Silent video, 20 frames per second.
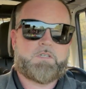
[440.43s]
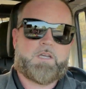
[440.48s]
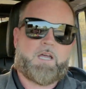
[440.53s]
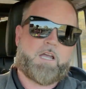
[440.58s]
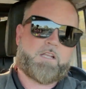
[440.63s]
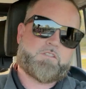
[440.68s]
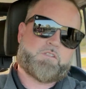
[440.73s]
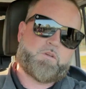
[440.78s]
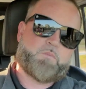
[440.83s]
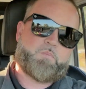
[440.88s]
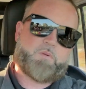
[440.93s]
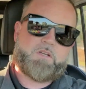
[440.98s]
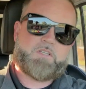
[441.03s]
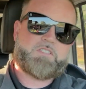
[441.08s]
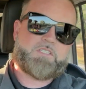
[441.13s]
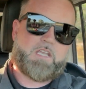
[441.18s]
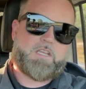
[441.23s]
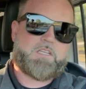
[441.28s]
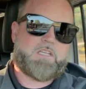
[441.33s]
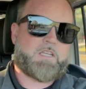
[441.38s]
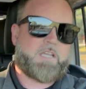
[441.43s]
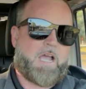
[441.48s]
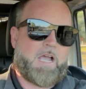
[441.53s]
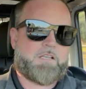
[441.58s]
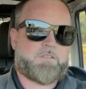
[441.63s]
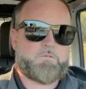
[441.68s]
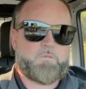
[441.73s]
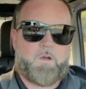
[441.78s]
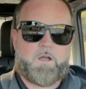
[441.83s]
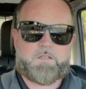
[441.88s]
I do appreciate you
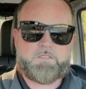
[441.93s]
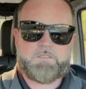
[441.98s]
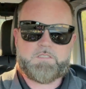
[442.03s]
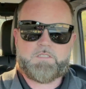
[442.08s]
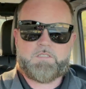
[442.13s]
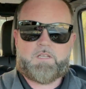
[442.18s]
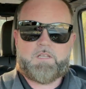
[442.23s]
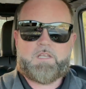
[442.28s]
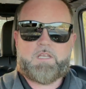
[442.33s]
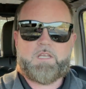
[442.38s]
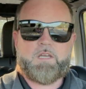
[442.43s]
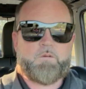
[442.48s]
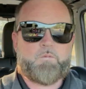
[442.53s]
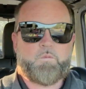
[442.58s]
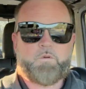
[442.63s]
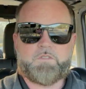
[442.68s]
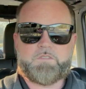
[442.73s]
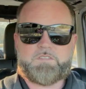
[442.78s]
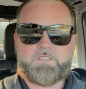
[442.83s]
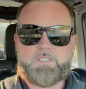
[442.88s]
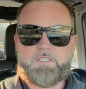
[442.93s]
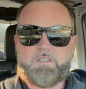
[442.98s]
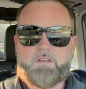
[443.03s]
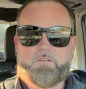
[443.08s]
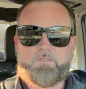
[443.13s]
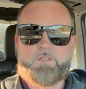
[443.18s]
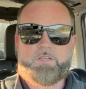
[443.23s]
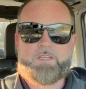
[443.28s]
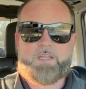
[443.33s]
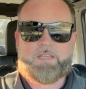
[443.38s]
guys watching, and we'll see you
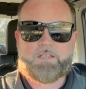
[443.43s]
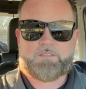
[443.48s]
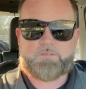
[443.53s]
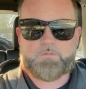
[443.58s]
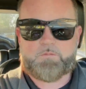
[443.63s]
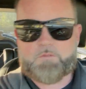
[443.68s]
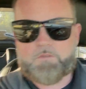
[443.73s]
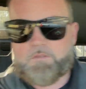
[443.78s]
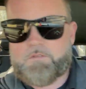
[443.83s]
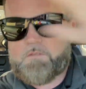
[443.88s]
on the next one.